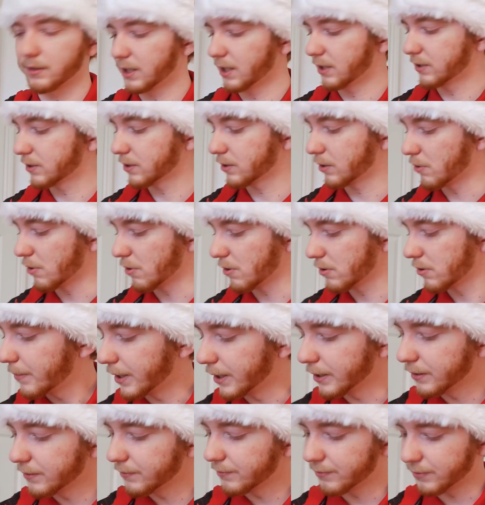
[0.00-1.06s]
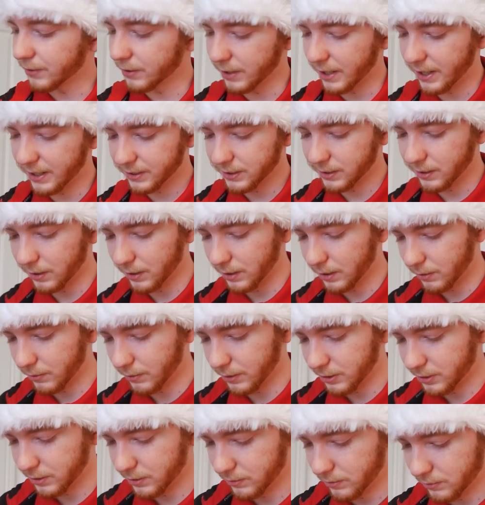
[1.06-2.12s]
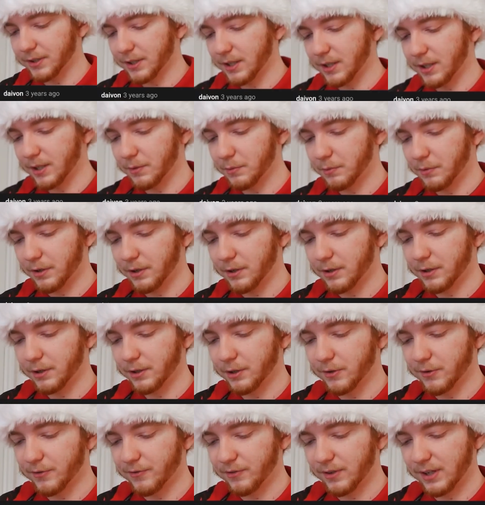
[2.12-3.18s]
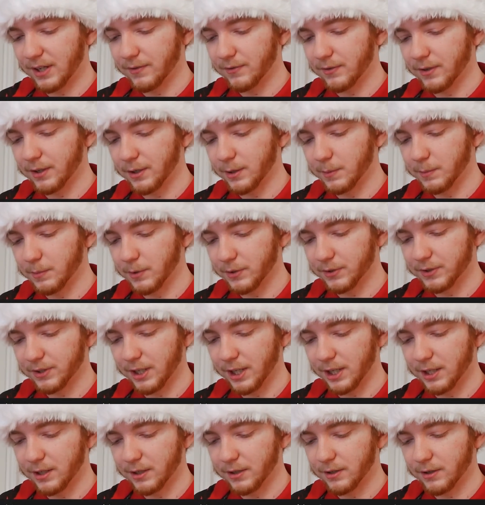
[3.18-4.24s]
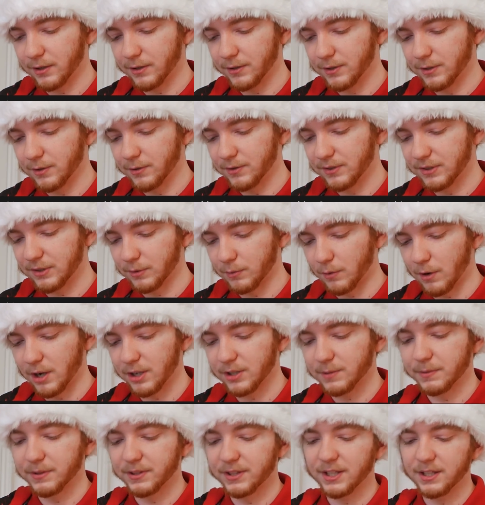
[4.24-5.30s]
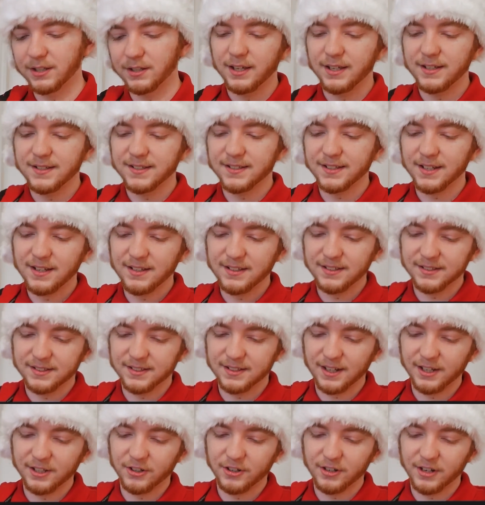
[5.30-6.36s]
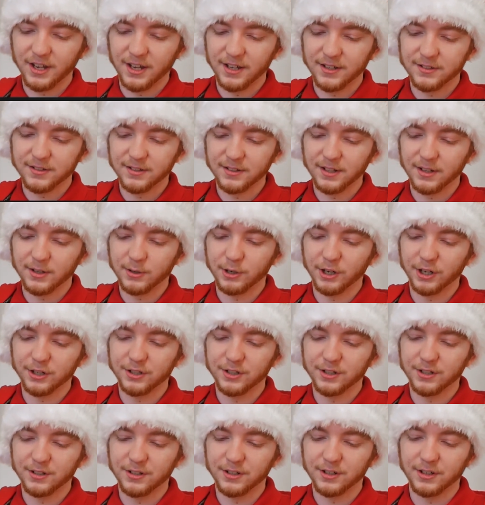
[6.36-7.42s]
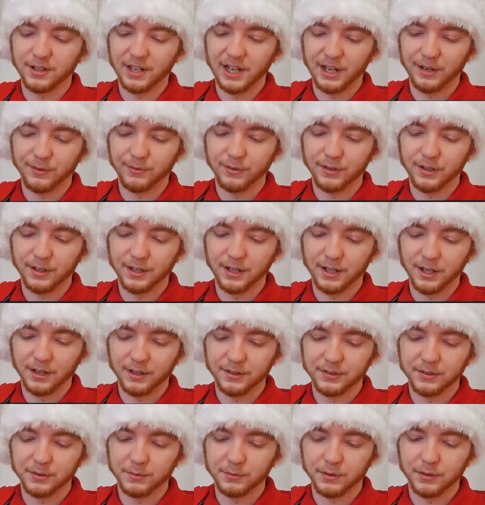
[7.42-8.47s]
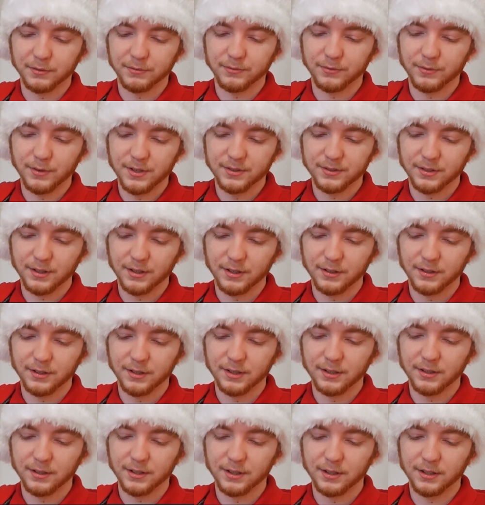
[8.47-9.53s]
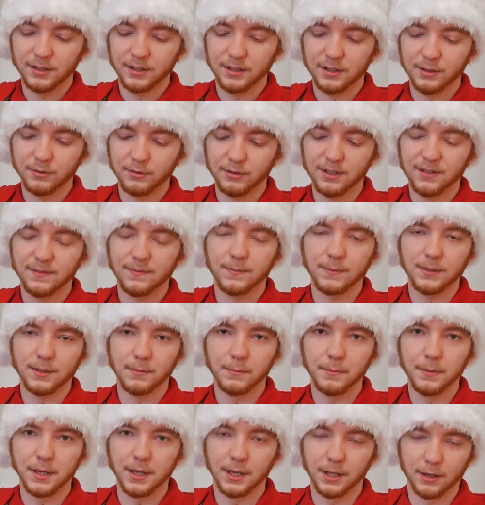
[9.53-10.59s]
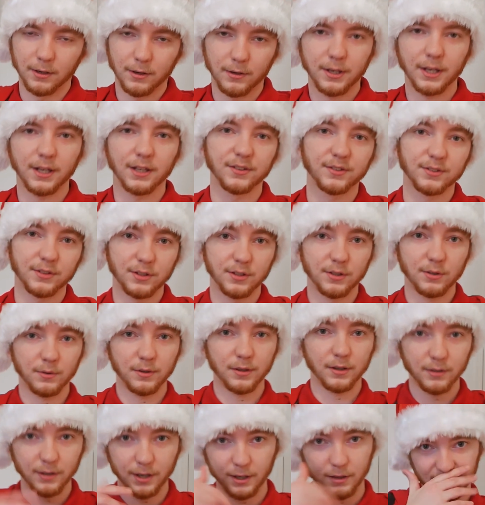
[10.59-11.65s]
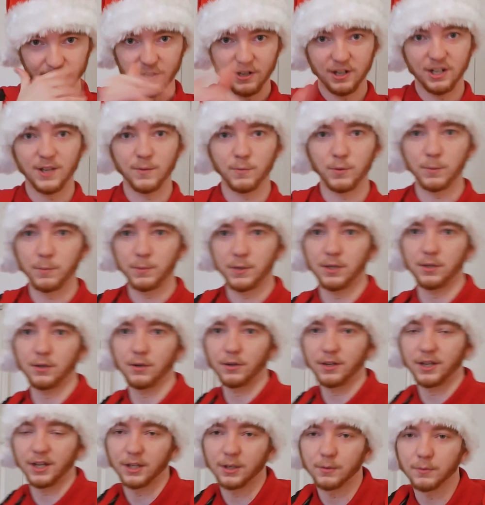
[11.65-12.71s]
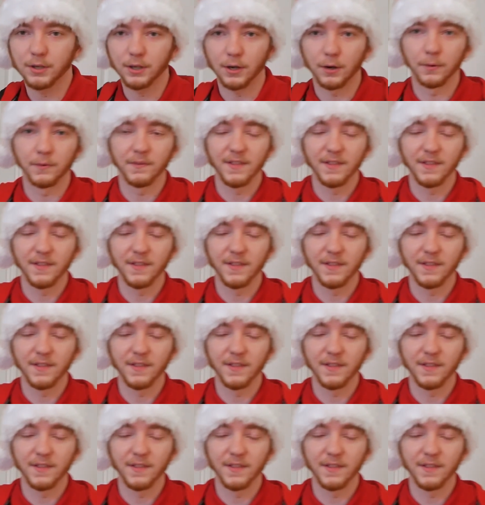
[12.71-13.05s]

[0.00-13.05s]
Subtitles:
Thanks, Cole Aaron, for asking that question. What are your favorite and most hated cartoons to watch? But then he says I should answer that question in an African accent while freestyling, and then he'll give me a beat. Okay, so you know what? All right, you're gonna give me a beat? Okay, here we go.